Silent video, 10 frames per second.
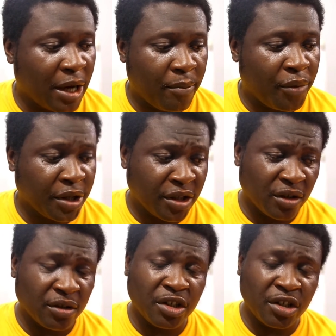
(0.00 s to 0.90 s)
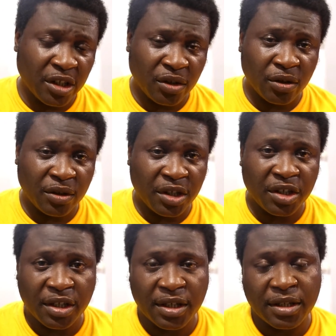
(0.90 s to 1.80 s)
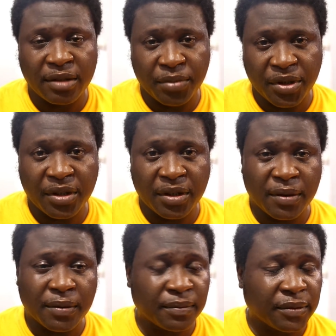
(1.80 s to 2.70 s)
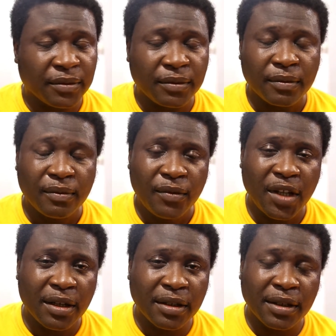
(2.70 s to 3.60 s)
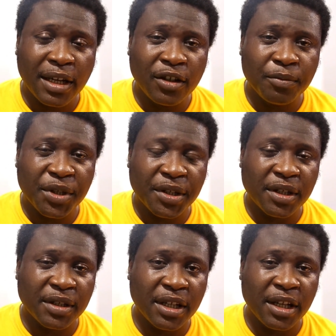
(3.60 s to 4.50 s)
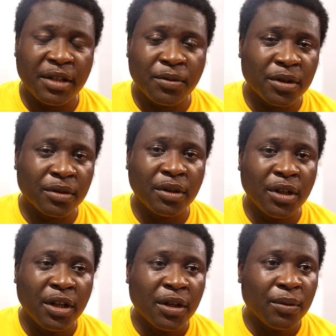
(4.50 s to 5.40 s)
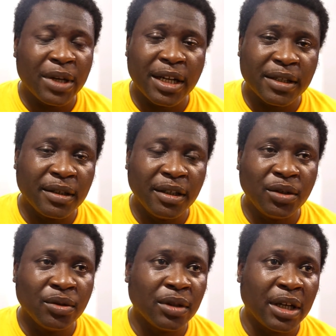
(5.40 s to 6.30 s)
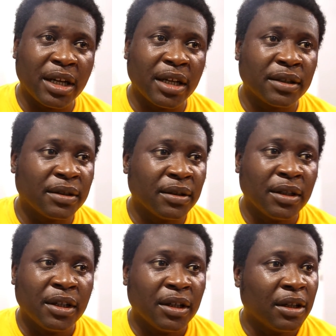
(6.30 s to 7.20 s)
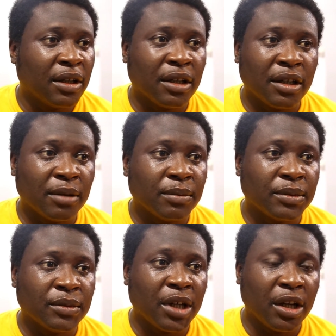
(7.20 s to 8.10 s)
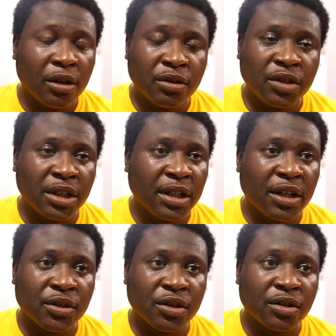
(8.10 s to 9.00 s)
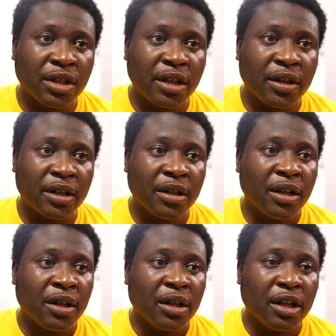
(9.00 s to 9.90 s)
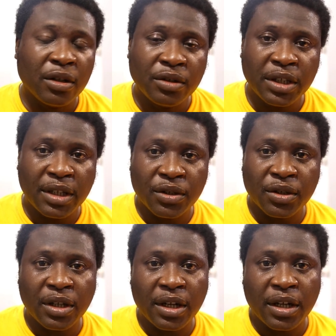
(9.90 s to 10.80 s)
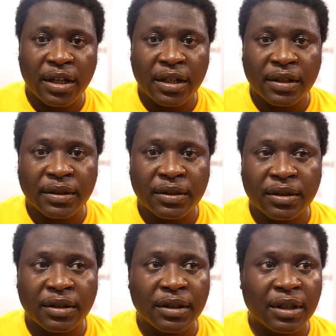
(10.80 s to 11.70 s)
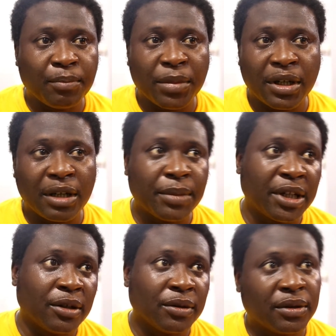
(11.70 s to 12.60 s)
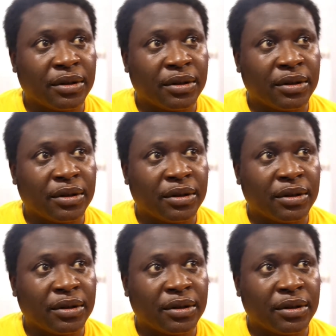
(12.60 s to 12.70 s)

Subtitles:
printing on t-shirts or t-shirts as a business. It's the kind of business that anyone with as little as 100,000 naira. 100,000 naira is about